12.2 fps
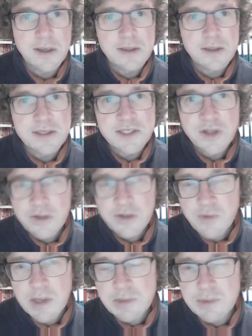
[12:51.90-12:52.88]
This is not
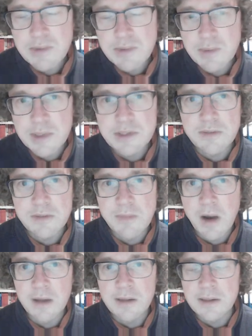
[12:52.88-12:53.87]
quite what we want to
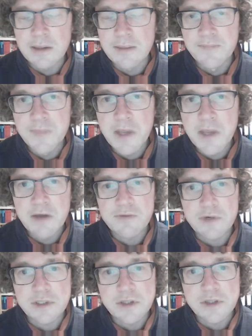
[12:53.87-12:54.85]
model
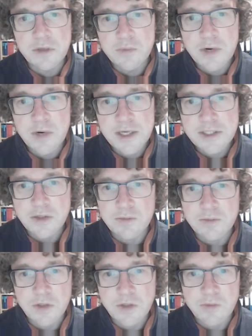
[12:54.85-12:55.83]
for a stock price. So
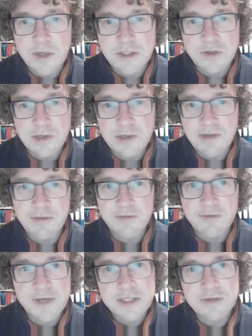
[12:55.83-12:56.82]
stock prices don't have a
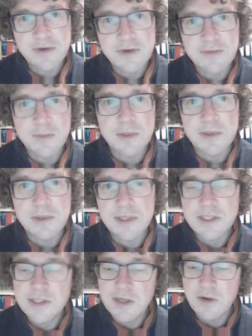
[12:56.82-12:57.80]
fixed drift, but
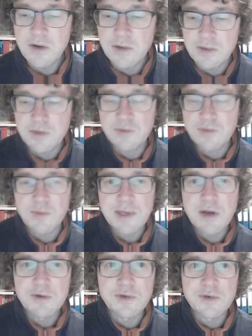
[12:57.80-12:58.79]
we're
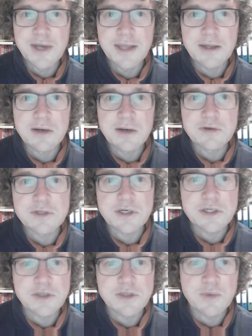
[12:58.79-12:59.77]
going to get closer.
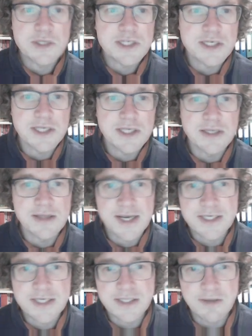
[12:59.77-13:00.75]
So we'll see in the
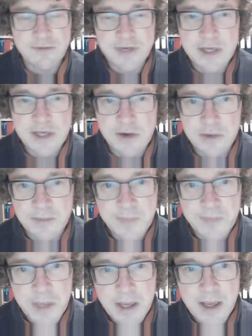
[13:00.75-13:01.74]
next video
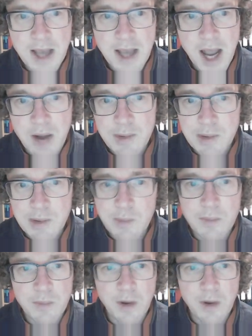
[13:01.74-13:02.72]
how you
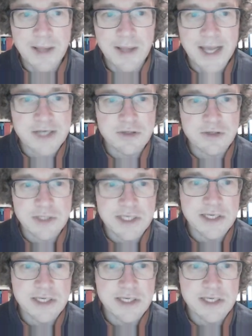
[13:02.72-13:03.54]
model actually